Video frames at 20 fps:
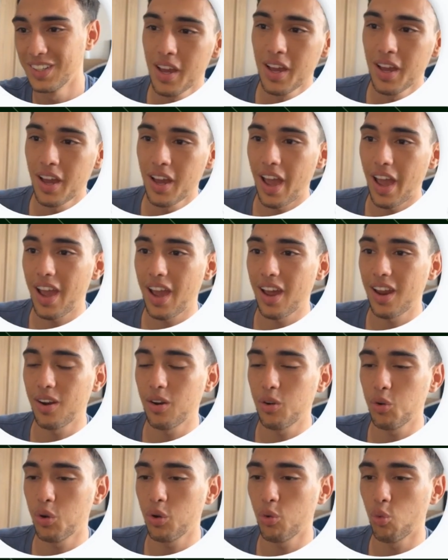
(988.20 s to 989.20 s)

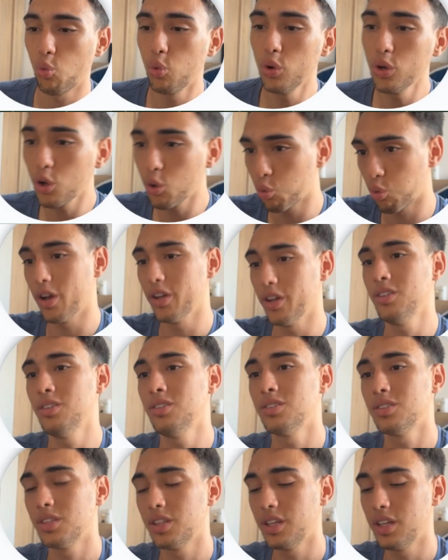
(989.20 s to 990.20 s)
And will
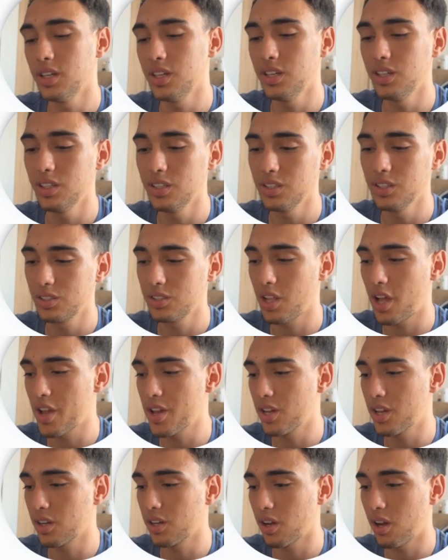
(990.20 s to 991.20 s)
run is
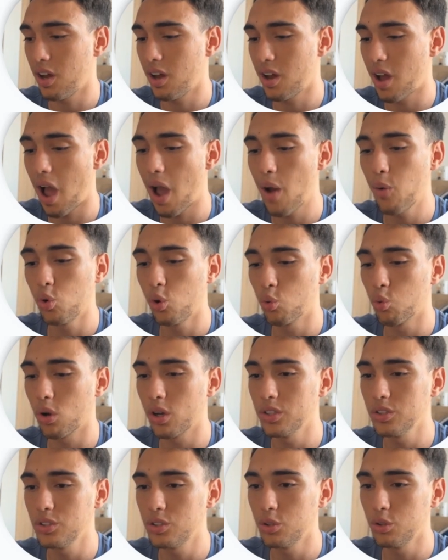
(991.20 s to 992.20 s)
like I will
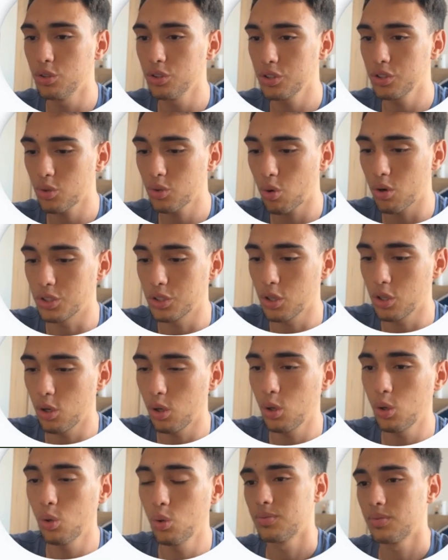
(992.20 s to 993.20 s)
run to the store.
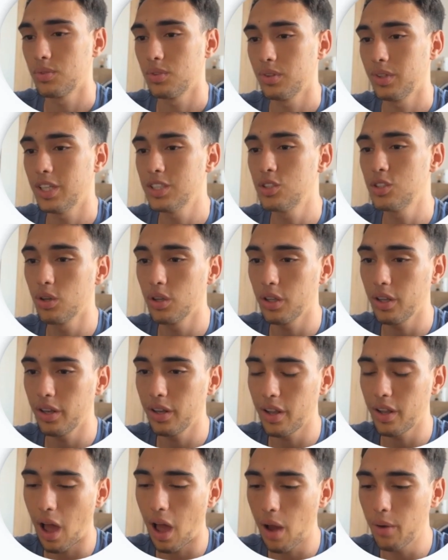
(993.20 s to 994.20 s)
So let's do it.
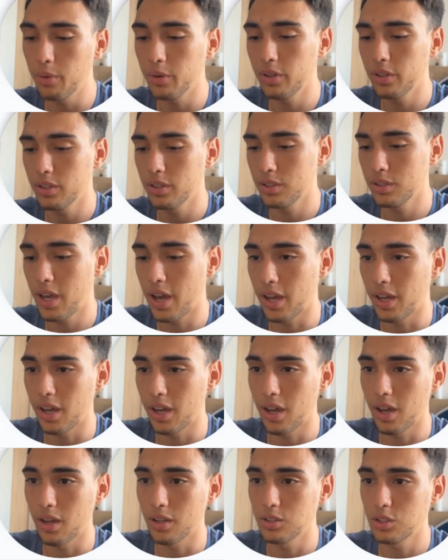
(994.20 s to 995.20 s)

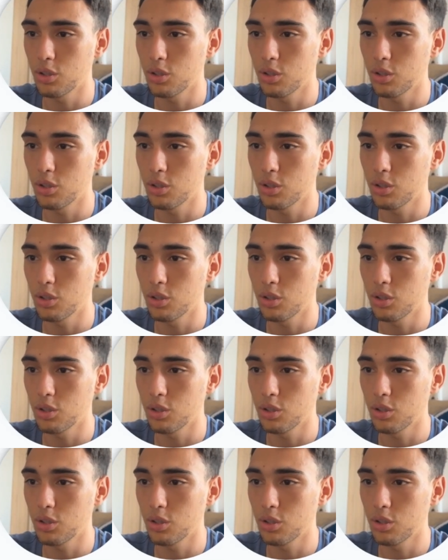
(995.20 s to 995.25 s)
Yeah.